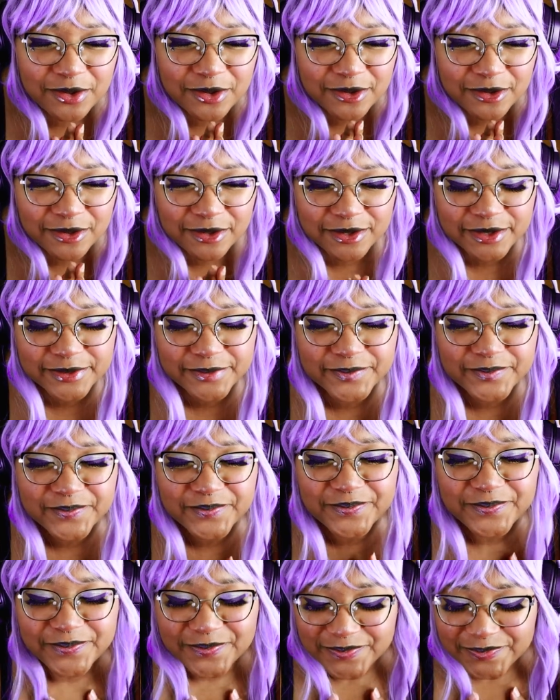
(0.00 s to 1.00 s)

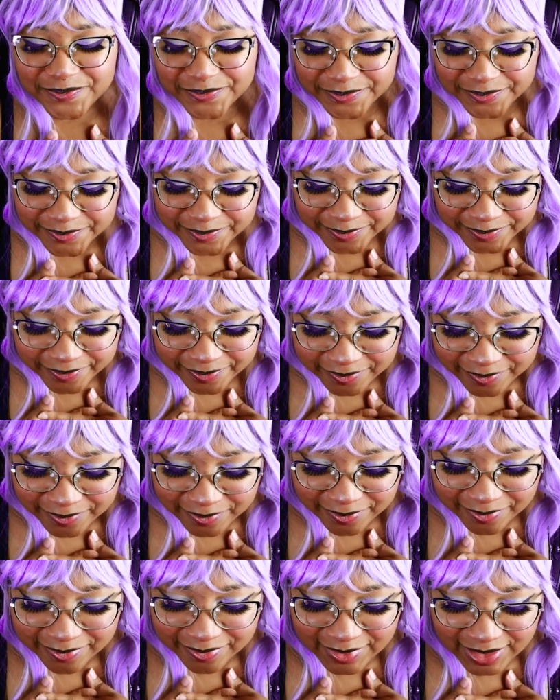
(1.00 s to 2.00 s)

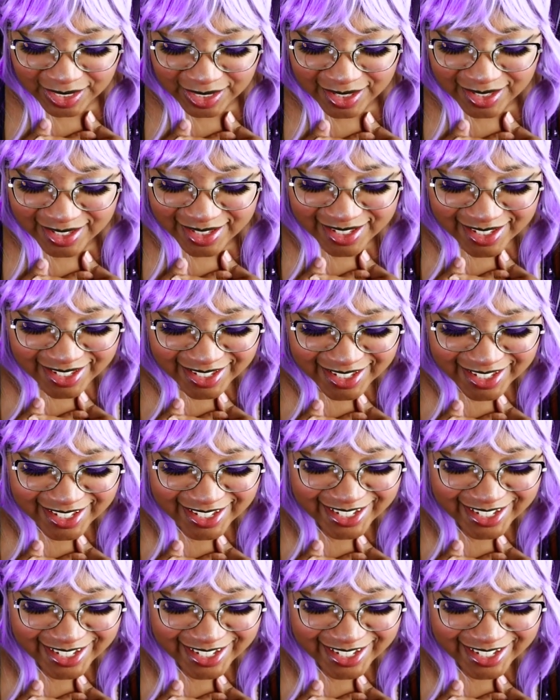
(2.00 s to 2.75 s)
Nobody speaks.